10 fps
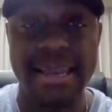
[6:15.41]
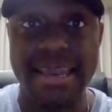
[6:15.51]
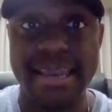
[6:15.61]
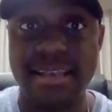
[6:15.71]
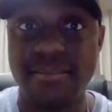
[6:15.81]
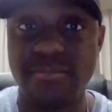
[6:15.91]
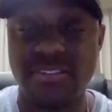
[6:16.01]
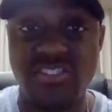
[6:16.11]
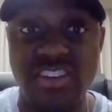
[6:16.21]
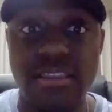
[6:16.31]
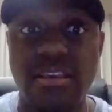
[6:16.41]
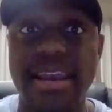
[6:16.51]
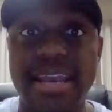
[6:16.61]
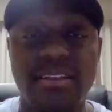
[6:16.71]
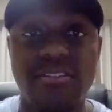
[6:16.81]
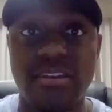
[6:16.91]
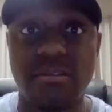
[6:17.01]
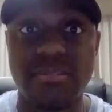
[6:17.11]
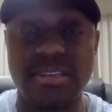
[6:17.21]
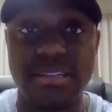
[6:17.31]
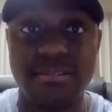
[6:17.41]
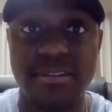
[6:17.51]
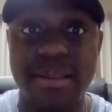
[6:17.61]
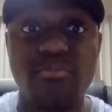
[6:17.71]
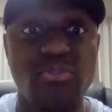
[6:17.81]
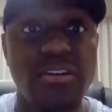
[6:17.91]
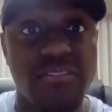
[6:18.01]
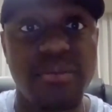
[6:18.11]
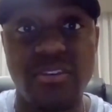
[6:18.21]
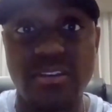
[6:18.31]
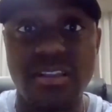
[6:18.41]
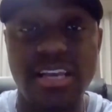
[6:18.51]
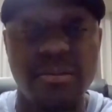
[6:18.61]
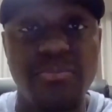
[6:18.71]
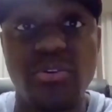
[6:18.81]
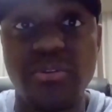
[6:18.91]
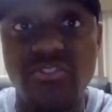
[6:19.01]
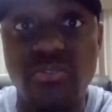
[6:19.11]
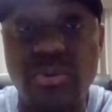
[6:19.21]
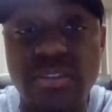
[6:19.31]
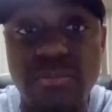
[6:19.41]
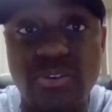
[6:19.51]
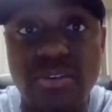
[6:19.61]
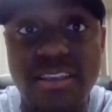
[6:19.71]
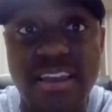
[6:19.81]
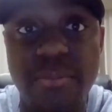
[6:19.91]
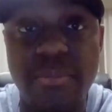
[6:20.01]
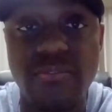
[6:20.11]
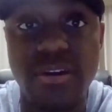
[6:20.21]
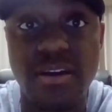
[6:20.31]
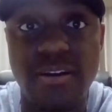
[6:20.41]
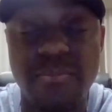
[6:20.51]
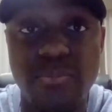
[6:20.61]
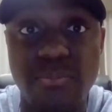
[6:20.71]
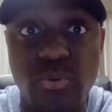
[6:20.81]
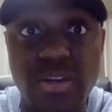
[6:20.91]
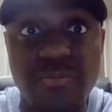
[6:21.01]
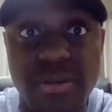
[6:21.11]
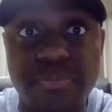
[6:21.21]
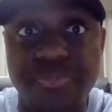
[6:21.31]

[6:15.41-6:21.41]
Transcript: and shake their hands and embrace them to let them know that you're with them during the time of bereavement.